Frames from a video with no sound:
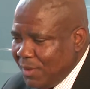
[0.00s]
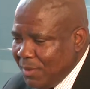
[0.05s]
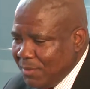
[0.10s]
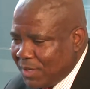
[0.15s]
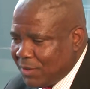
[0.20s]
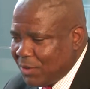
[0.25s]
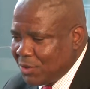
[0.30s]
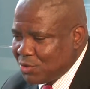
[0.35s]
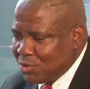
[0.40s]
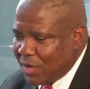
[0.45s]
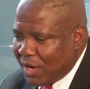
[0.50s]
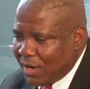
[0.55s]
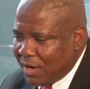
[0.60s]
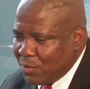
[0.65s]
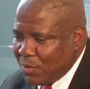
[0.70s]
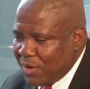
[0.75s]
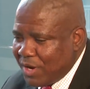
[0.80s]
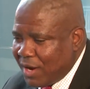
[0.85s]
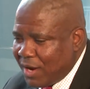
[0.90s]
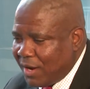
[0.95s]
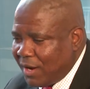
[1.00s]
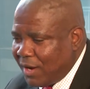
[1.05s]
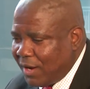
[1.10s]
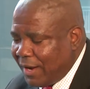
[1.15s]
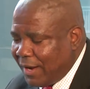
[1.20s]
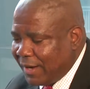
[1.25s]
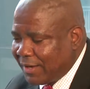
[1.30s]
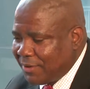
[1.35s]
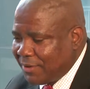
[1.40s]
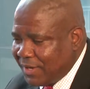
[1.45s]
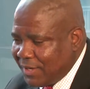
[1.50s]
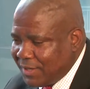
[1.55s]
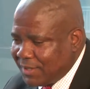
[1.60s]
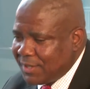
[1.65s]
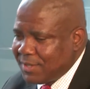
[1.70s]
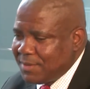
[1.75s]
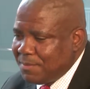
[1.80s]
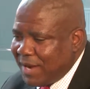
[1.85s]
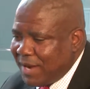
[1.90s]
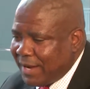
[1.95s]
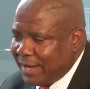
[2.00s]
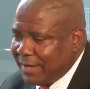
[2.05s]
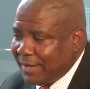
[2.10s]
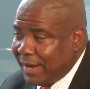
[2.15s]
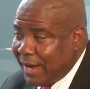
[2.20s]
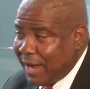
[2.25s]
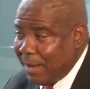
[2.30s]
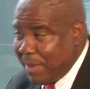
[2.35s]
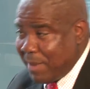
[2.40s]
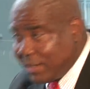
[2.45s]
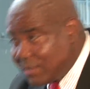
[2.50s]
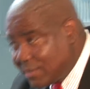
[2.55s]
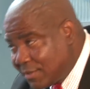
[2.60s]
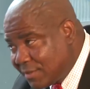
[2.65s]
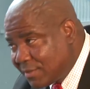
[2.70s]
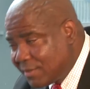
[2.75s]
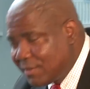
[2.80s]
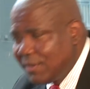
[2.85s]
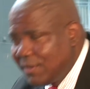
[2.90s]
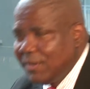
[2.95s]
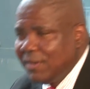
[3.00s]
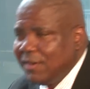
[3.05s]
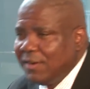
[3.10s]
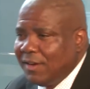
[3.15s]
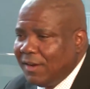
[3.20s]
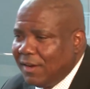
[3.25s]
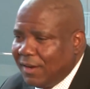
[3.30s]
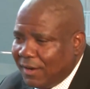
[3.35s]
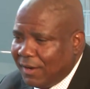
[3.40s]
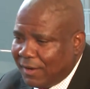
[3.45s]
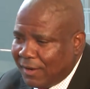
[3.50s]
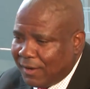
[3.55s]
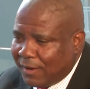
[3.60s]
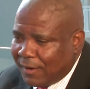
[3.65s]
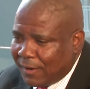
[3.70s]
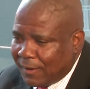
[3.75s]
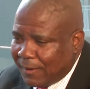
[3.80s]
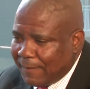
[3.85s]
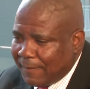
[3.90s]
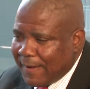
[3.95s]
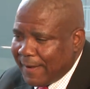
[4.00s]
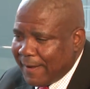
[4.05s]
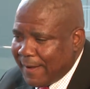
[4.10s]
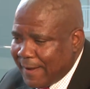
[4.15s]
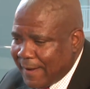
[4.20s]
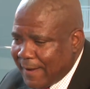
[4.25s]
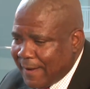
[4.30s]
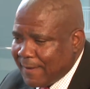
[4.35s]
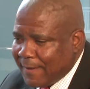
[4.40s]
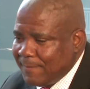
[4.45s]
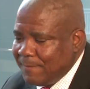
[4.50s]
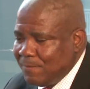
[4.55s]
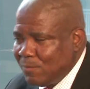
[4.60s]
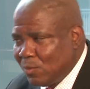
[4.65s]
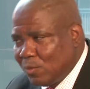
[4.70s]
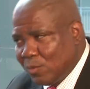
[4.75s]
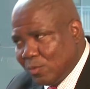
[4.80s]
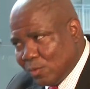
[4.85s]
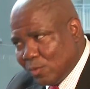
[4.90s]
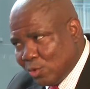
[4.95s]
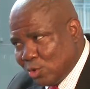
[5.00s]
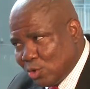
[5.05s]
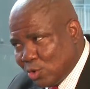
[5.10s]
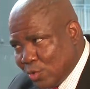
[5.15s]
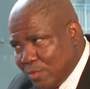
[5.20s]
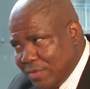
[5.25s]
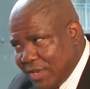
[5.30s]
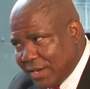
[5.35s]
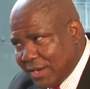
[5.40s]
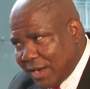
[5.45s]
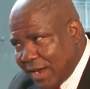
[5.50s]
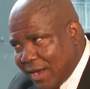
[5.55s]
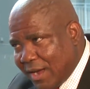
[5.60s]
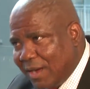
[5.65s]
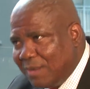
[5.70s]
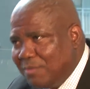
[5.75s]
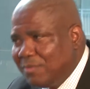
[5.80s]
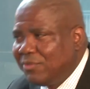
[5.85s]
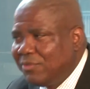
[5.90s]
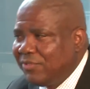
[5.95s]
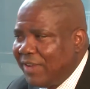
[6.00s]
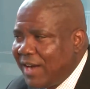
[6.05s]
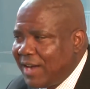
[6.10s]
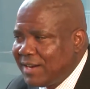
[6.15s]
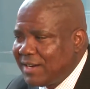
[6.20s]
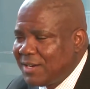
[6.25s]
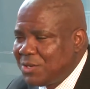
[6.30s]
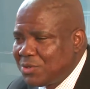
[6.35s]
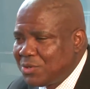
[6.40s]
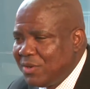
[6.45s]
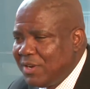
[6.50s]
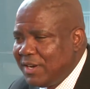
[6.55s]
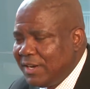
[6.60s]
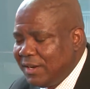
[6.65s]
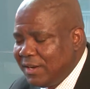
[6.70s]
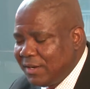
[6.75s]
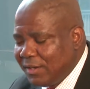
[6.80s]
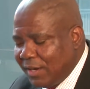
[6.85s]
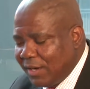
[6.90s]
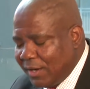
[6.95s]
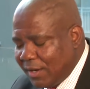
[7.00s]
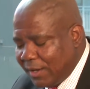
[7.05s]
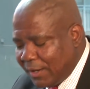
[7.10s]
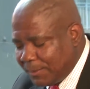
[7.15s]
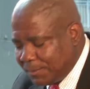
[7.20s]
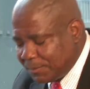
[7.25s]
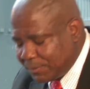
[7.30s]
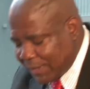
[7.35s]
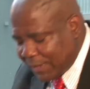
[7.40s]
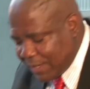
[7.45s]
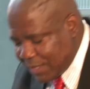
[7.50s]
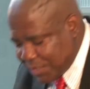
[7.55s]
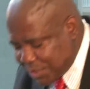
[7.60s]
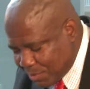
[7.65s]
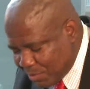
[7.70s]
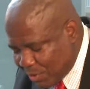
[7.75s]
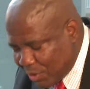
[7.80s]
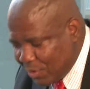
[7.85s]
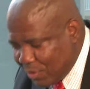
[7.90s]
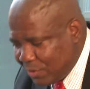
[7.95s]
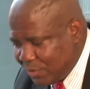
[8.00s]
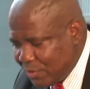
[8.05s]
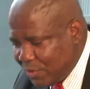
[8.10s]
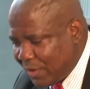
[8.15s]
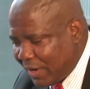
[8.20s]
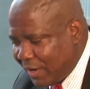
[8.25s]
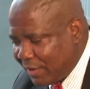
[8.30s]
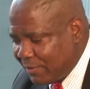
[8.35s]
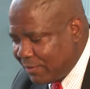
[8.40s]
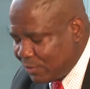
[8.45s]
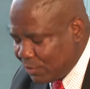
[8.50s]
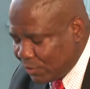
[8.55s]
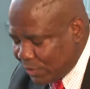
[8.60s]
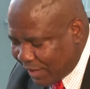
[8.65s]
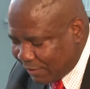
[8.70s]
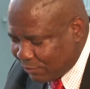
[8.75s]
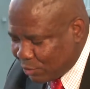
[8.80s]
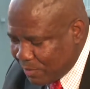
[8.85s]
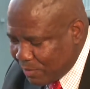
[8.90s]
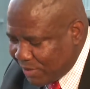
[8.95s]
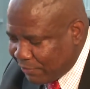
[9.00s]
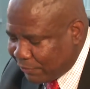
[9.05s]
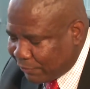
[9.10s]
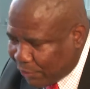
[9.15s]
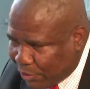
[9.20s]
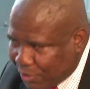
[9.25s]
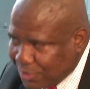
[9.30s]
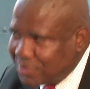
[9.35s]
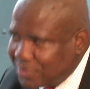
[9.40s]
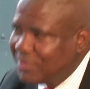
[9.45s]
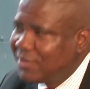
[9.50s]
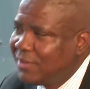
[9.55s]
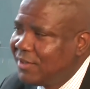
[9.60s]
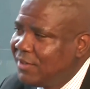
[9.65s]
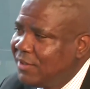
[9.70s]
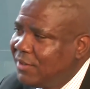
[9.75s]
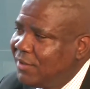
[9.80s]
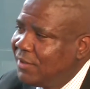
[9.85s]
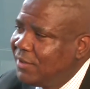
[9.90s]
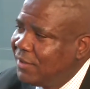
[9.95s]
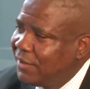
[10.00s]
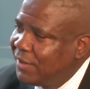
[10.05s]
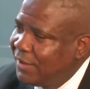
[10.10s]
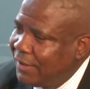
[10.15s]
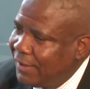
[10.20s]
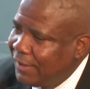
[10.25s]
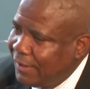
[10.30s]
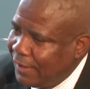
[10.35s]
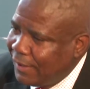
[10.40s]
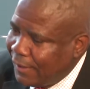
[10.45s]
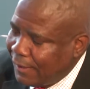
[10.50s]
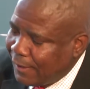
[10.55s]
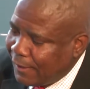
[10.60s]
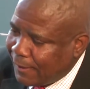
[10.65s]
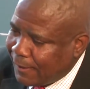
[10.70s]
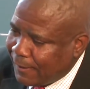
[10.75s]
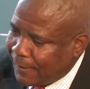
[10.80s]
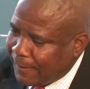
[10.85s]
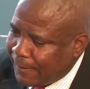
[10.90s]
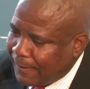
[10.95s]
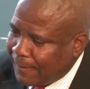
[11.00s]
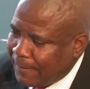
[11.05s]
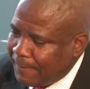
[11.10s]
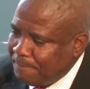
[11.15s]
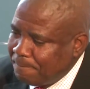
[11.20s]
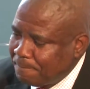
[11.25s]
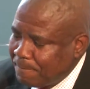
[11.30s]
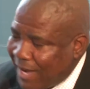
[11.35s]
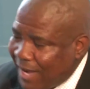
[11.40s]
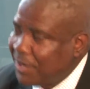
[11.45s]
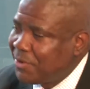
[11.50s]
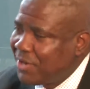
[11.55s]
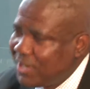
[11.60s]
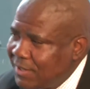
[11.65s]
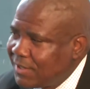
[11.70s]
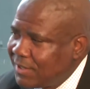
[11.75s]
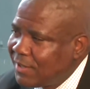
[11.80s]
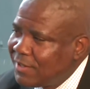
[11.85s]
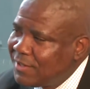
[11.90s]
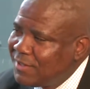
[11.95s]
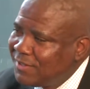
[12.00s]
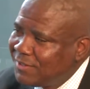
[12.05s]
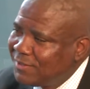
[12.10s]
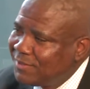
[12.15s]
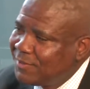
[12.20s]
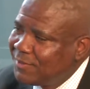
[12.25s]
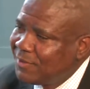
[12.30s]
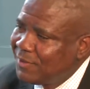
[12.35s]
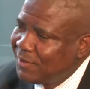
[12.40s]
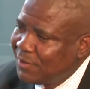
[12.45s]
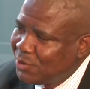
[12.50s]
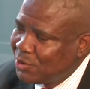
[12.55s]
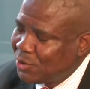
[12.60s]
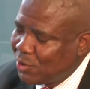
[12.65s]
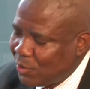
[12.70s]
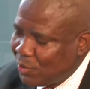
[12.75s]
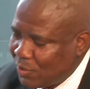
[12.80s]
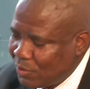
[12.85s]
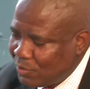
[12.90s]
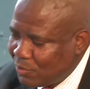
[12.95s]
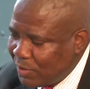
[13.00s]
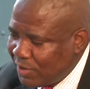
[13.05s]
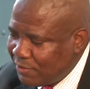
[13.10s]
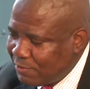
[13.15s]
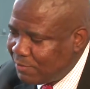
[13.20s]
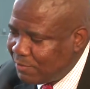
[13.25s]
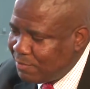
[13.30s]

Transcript: because we are, we are accredited by HABES uh, and to become financially um, eligible, you have, you have to be first uh, accredited. So we've